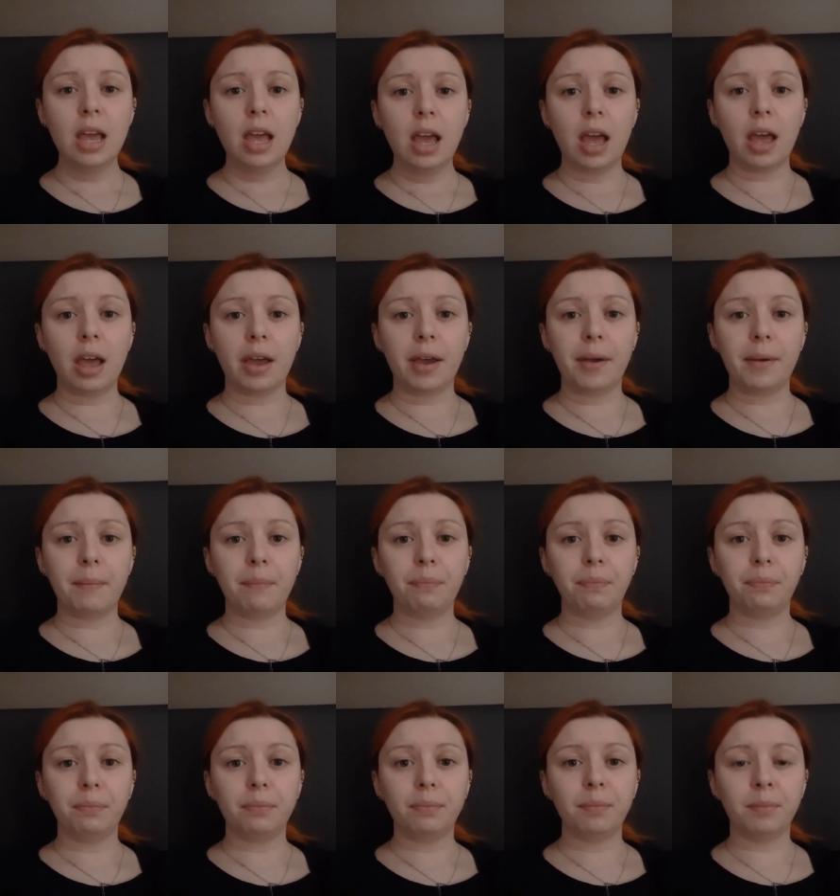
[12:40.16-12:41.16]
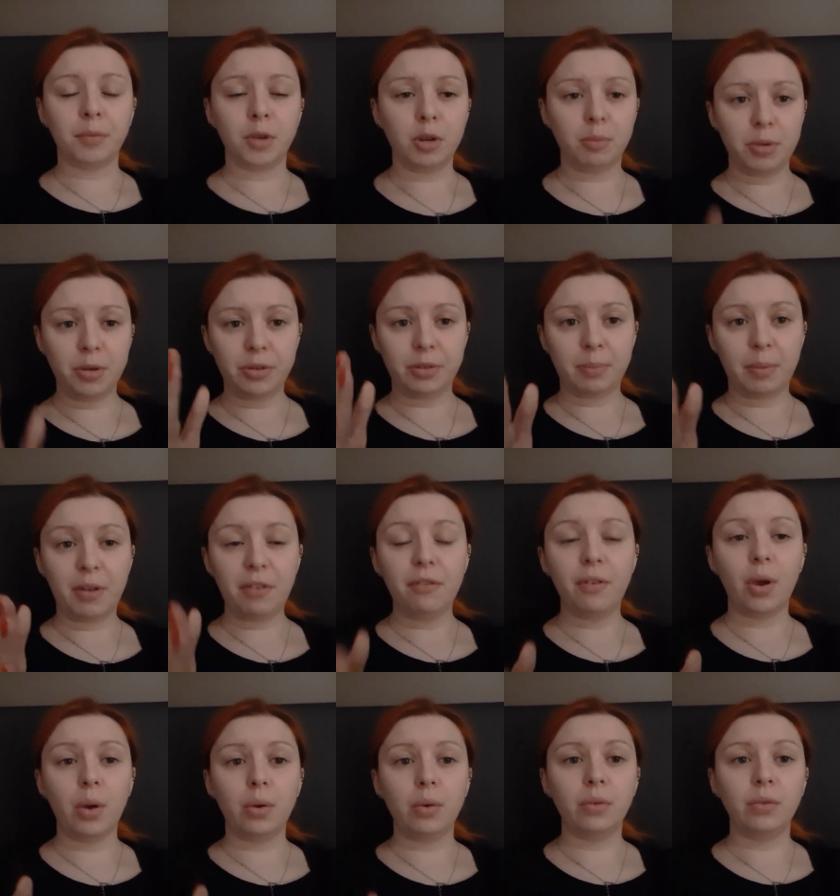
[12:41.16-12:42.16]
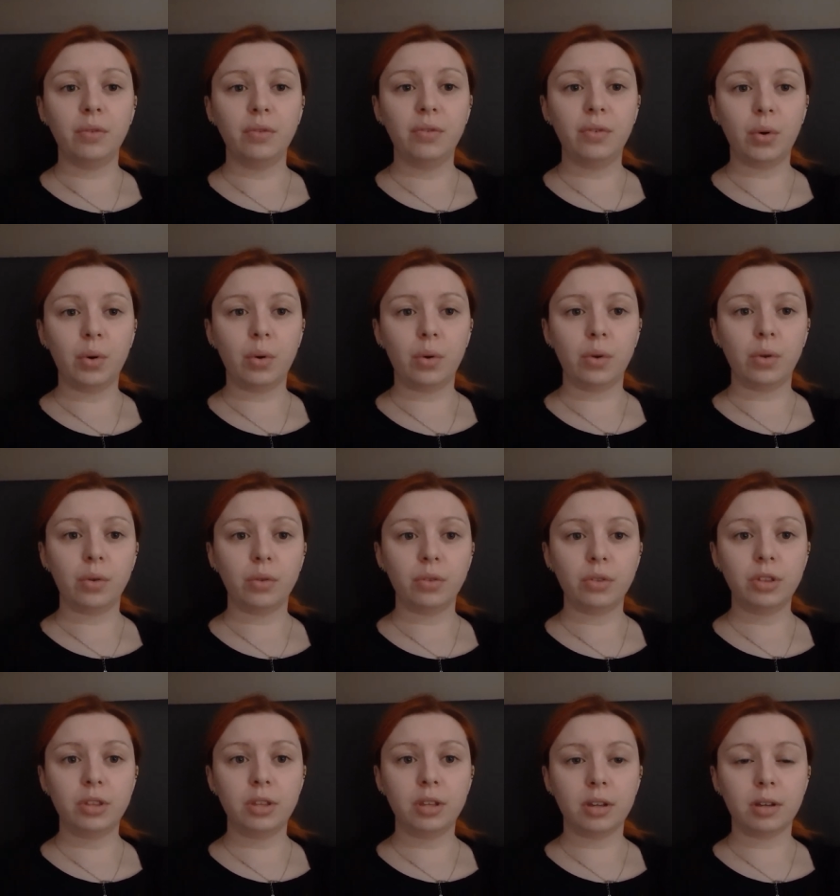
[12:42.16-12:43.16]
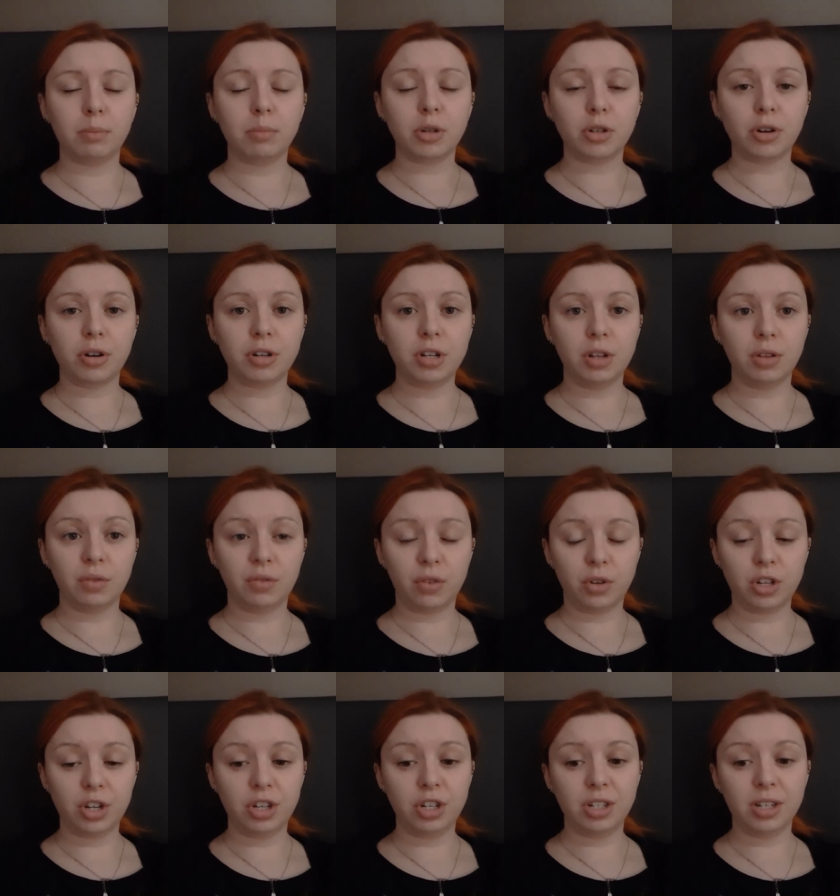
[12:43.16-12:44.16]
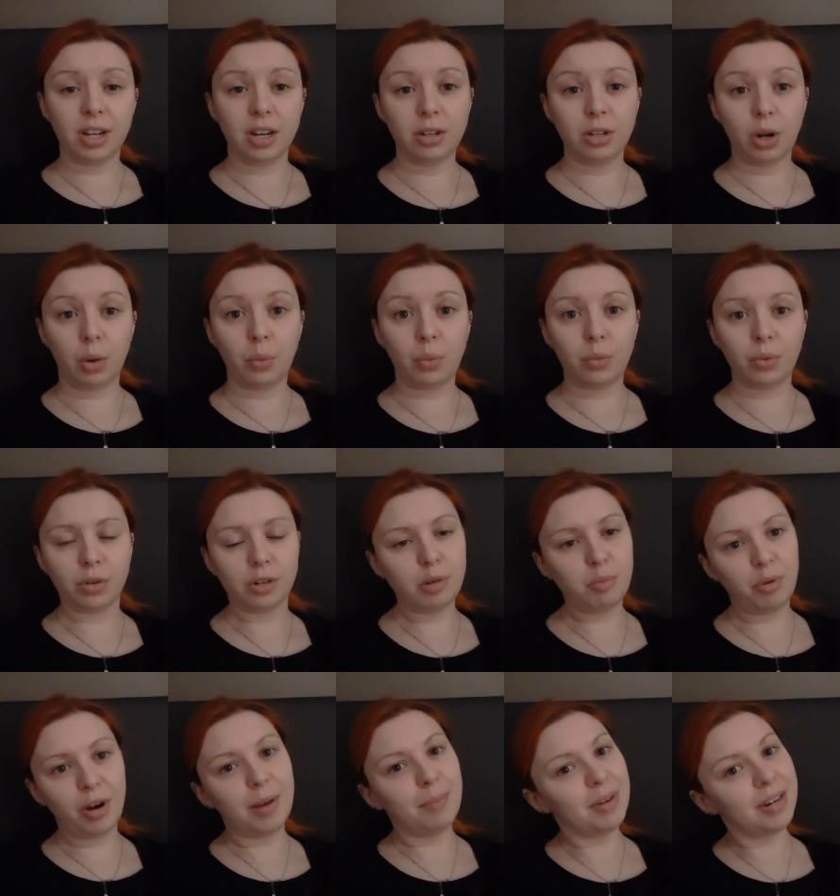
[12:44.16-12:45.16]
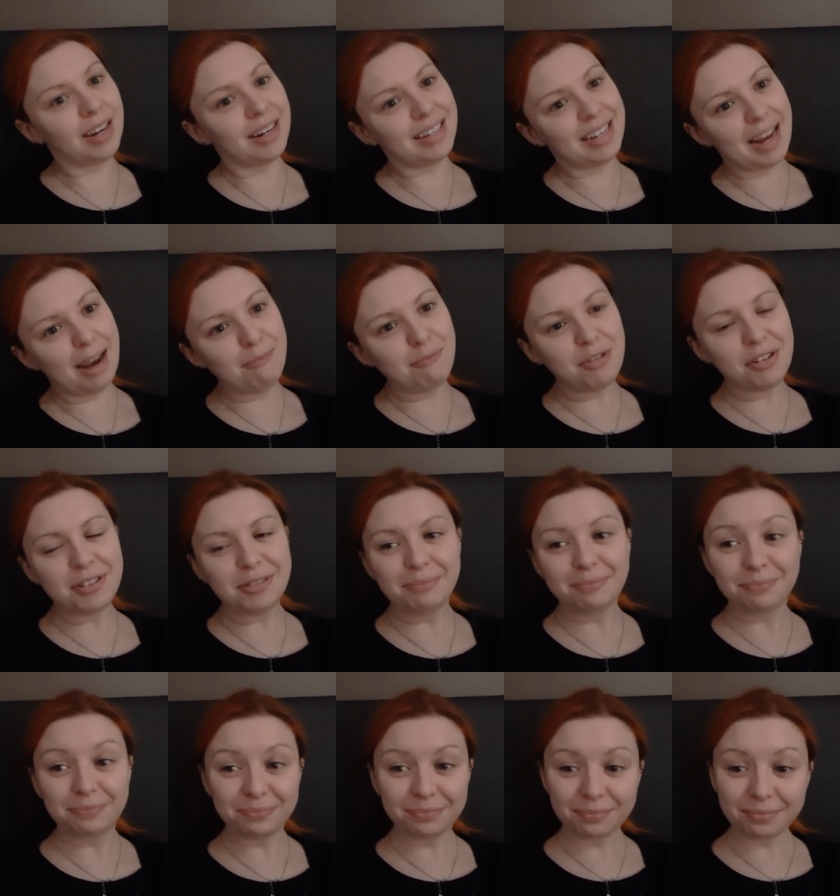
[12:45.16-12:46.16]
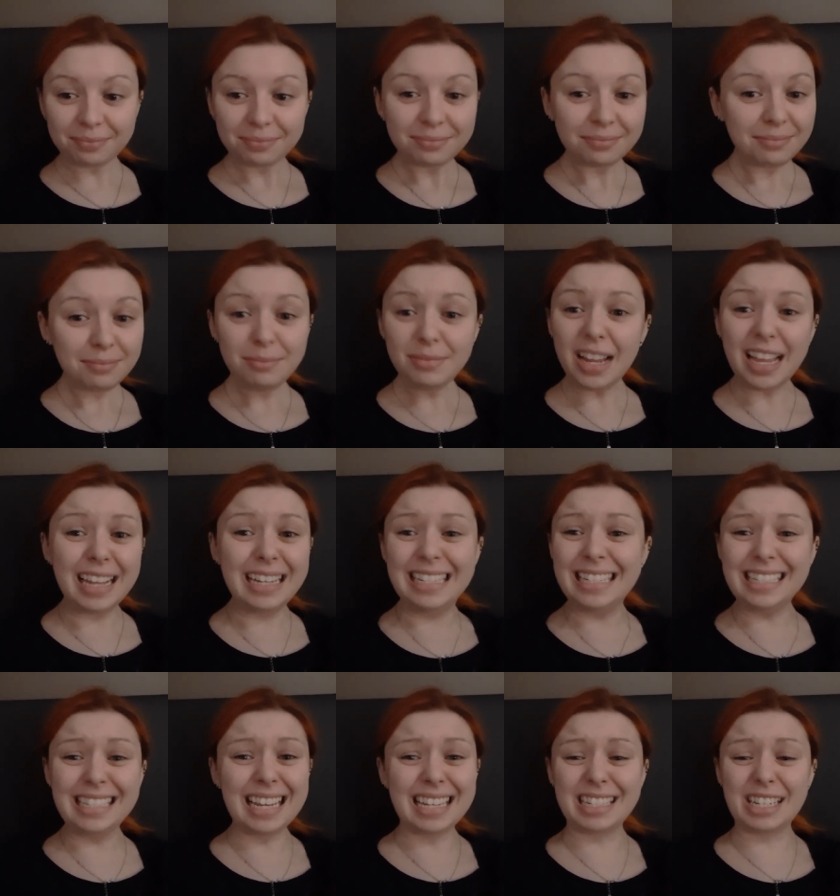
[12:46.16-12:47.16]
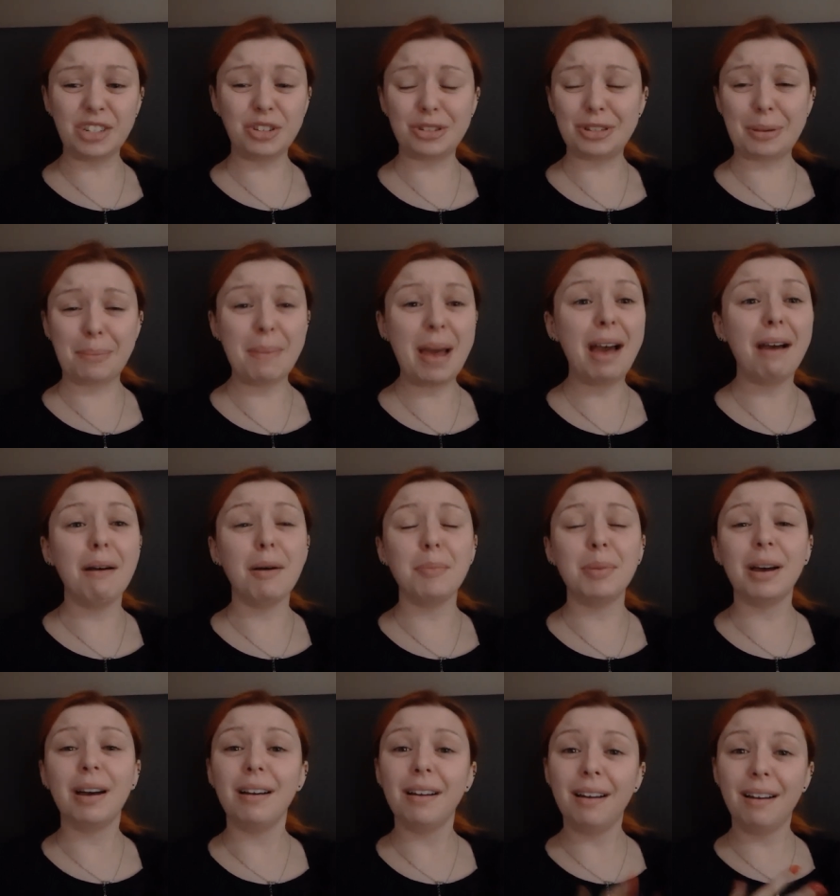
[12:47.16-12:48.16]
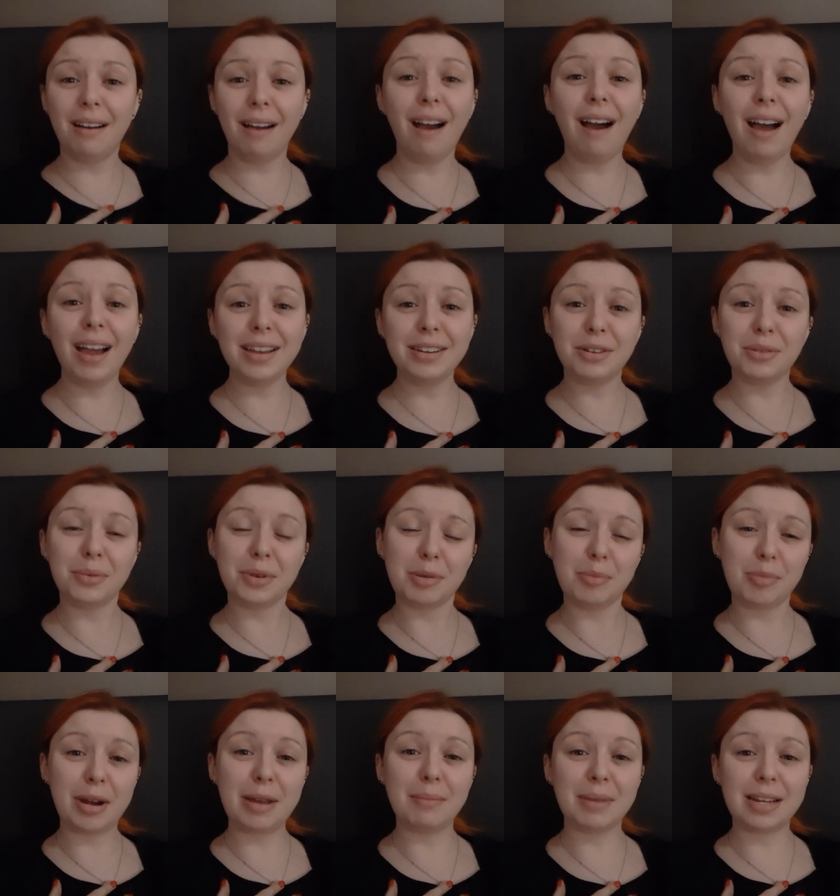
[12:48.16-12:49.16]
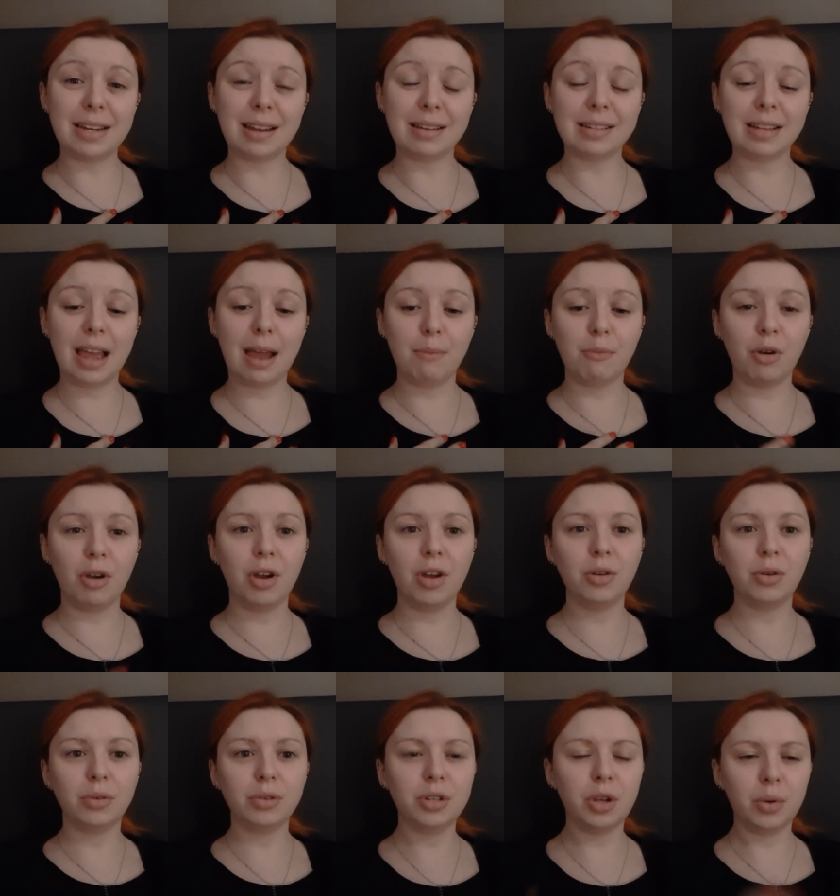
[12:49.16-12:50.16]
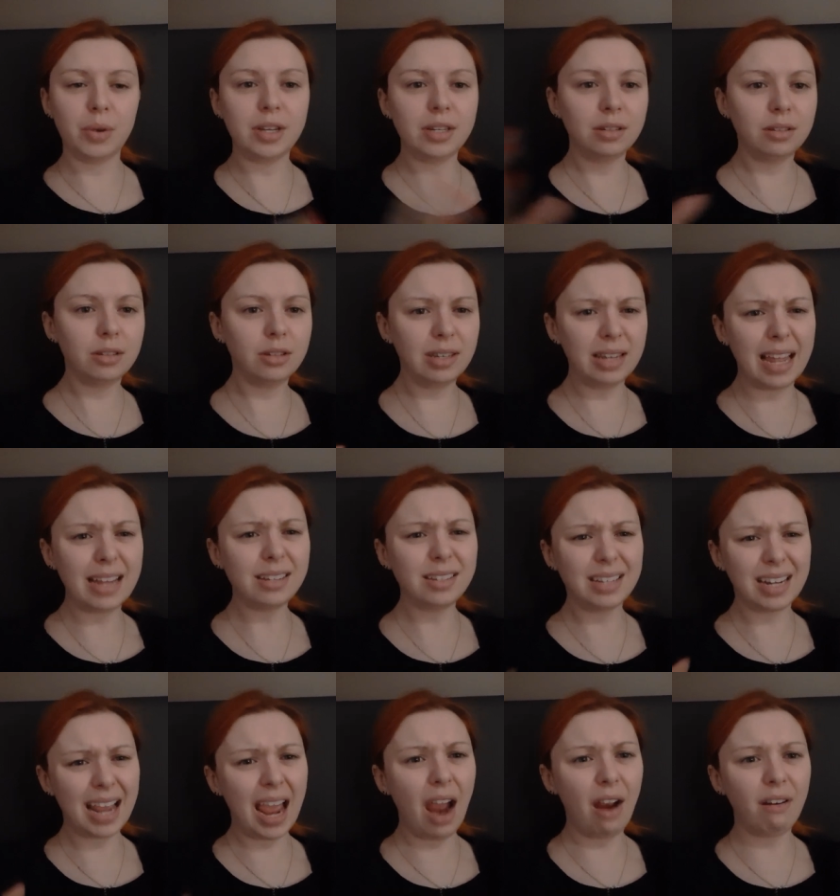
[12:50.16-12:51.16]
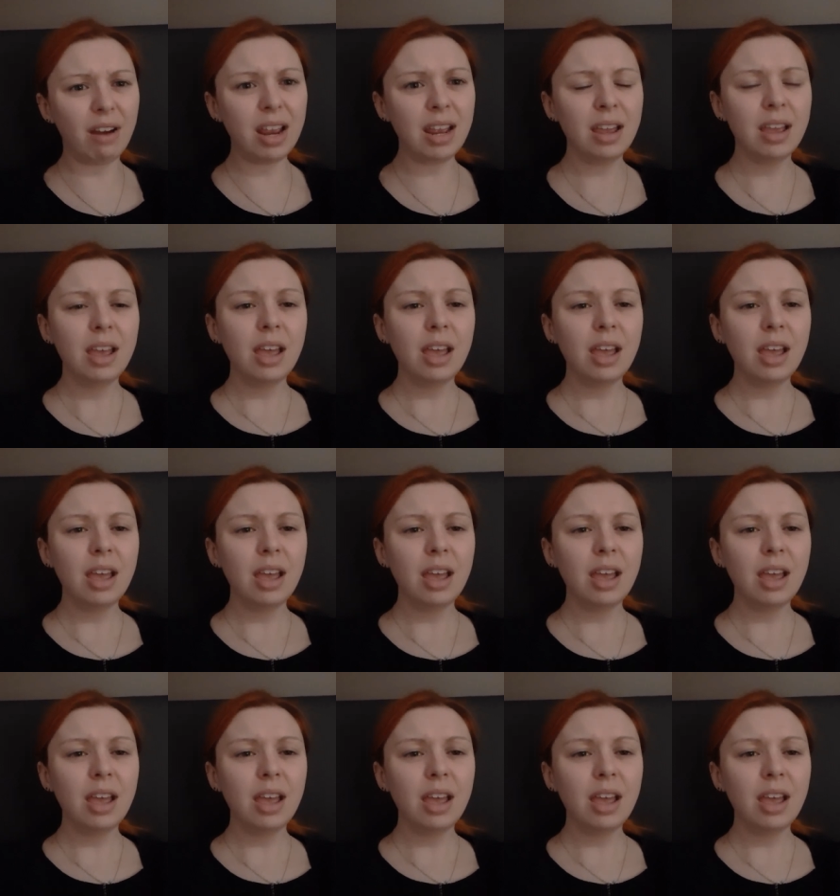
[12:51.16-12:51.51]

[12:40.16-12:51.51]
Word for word: I'm going to be using my phone for the majority of the footage because I don't want to break my dad's camera. He says it doesn't matter, but I don't want to break my dad's camera, and also it's less to carry.